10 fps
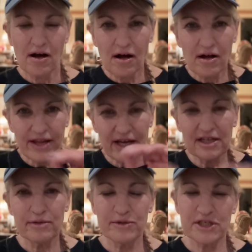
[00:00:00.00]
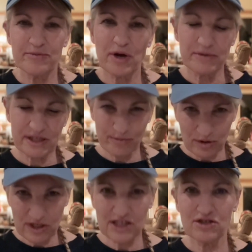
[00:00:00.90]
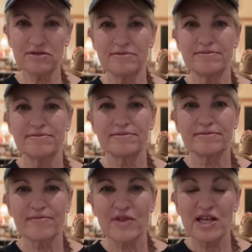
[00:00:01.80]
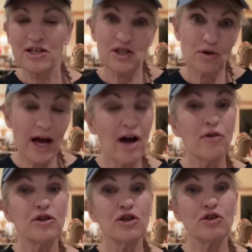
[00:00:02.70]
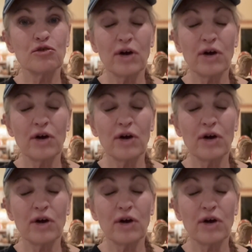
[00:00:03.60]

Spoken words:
all that unlimited promise and potential. So how do you